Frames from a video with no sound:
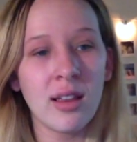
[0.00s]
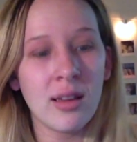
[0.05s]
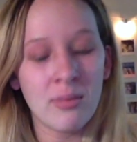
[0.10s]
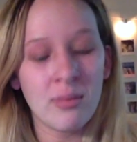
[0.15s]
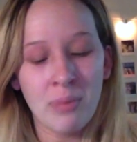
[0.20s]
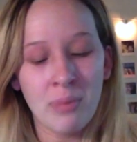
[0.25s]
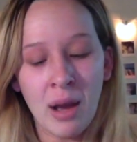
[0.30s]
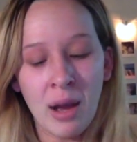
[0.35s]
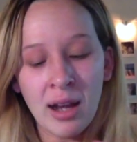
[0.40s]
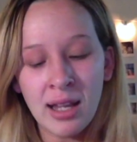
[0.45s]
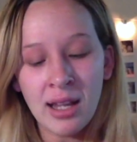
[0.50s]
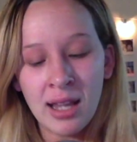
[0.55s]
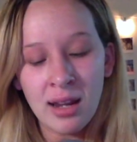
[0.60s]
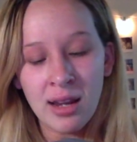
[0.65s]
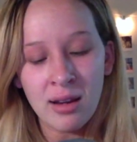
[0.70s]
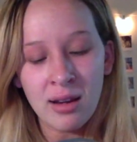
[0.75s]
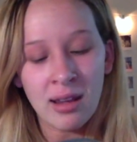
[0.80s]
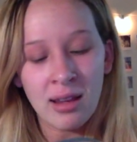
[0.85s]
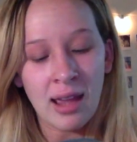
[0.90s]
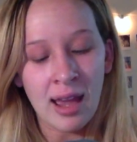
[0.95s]
Body care,
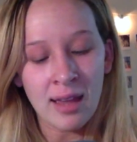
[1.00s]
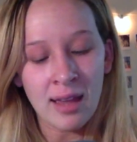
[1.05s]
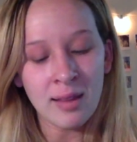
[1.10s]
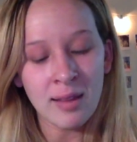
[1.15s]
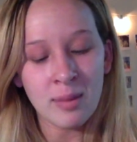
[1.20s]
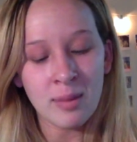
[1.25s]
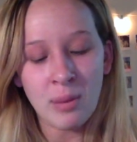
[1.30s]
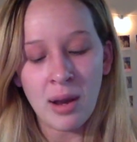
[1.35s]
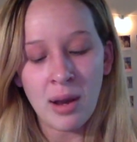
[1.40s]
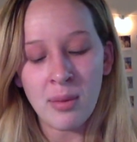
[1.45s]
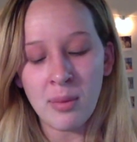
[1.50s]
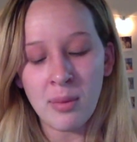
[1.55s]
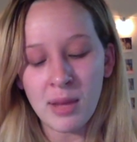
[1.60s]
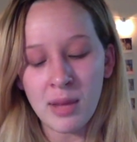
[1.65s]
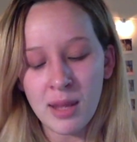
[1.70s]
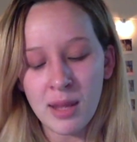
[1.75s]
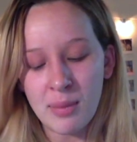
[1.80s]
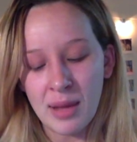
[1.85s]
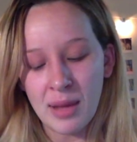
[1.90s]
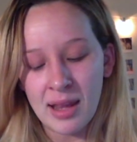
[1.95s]
yes,
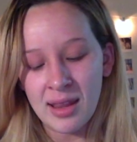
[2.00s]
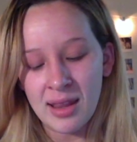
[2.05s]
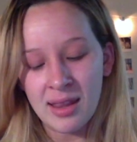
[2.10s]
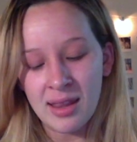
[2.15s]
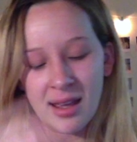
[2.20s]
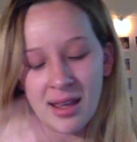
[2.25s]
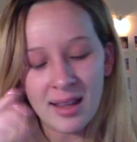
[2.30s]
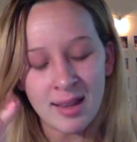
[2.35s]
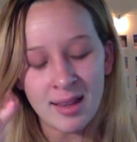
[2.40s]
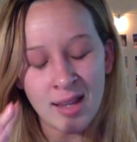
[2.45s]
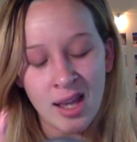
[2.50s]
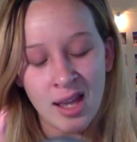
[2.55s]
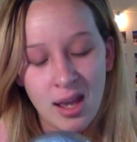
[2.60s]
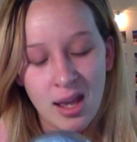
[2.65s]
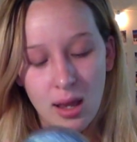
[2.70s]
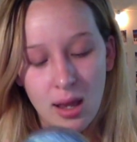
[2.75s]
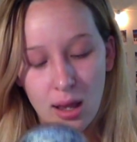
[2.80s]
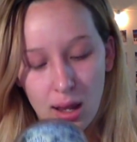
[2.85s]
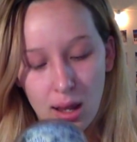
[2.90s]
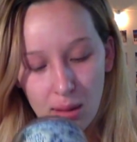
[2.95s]
probably, but this,
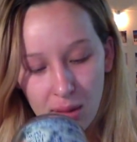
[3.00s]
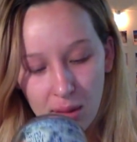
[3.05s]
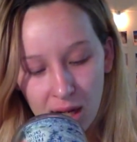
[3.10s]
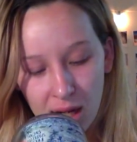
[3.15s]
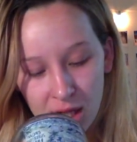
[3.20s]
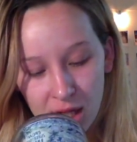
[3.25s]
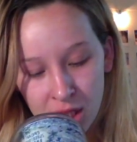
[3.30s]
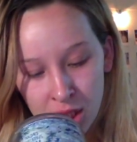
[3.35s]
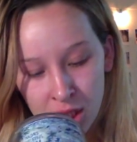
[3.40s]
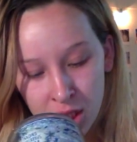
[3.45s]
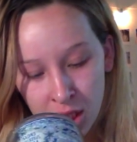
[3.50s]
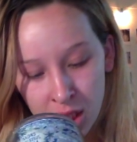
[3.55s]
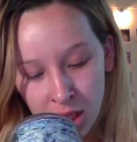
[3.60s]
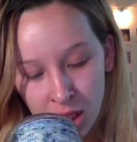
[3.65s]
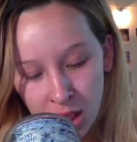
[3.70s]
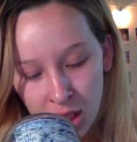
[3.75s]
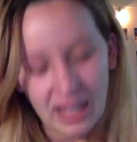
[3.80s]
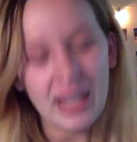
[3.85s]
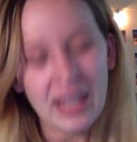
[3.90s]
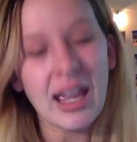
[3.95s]
I'm not
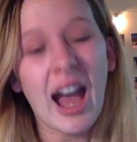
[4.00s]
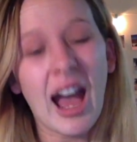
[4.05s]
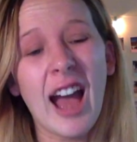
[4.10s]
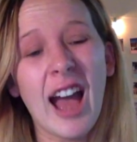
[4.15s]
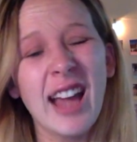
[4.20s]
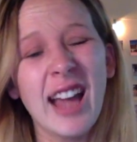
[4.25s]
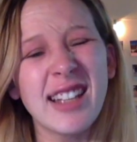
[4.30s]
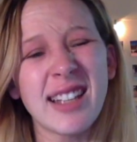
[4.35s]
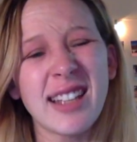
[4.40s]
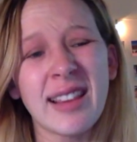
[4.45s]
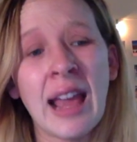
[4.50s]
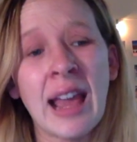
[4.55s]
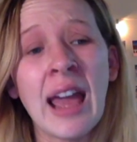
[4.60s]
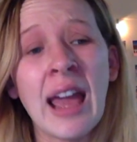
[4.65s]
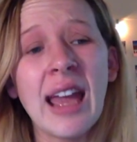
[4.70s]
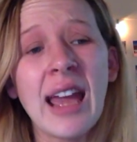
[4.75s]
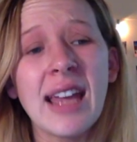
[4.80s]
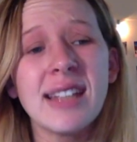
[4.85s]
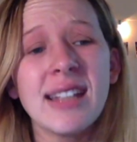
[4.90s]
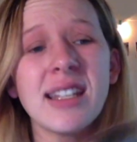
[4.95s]
sure. Yeah, I just,
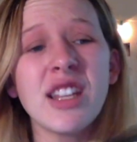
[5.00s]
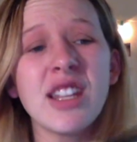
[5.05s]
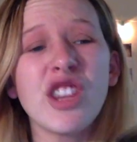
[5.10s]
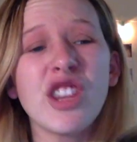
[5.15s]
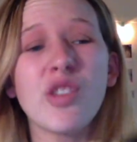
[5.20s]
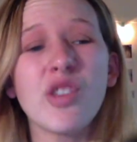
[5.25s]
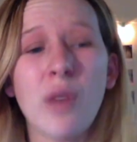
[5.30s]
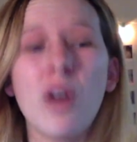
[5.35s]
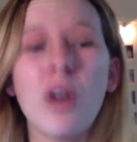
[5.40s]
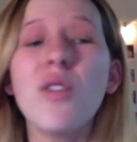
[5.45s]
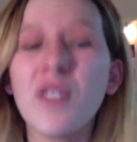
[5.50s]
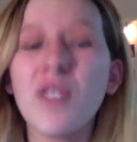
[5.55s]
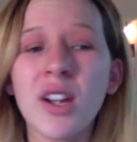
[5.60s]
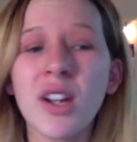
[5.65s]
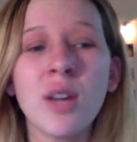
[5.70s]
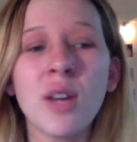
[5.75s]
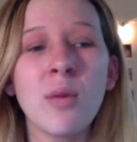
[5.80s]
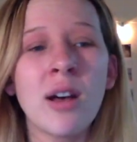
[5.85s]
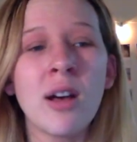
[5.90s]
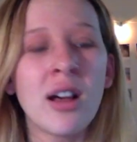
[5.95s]
it didn't throw
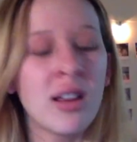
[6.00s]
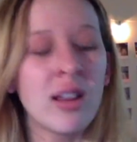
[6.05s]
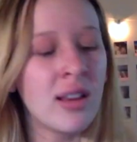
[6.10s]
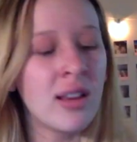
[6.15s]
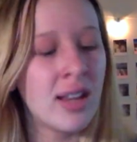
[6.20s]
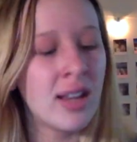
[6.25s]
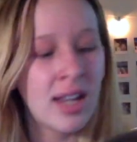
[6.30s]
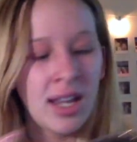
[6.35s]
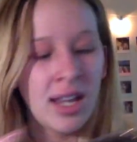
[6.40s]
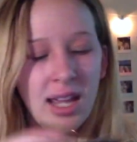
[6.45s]
very well.